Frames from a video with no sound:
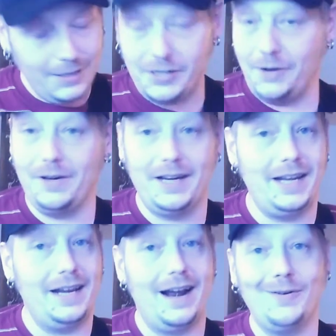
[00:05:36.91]
tuning
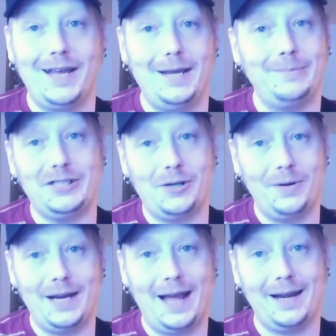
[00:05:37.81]
in, I'll keep
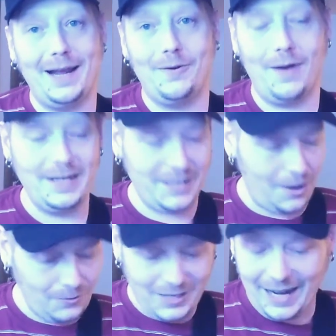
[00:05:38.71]
showing you how to get great
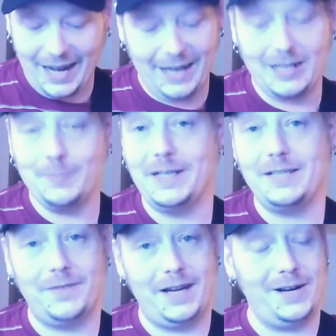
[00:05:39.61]
tones out of
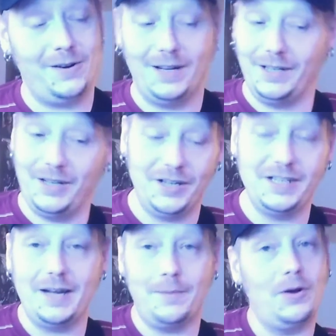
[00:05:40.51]
inexpensive gear and
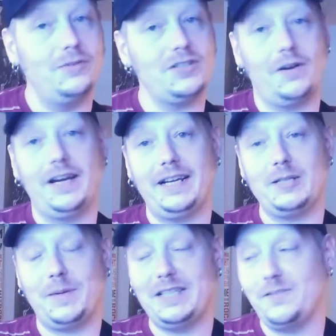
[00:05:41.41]
good demos on
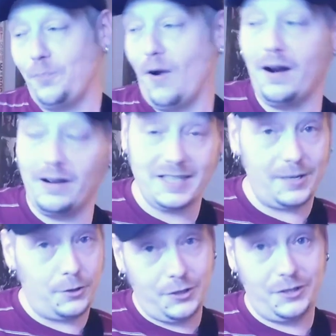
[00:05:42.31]
inexpensive products
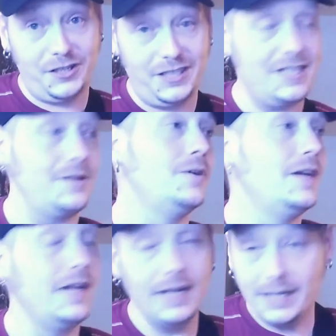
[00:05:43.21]
that are good. So
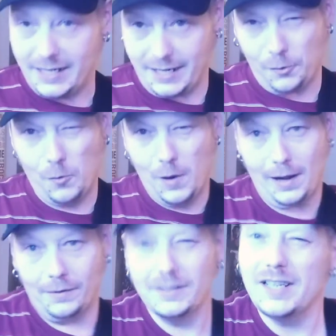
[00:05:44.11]
stick
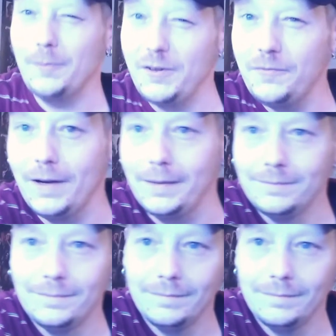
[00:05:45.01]
around. It's going to be fun.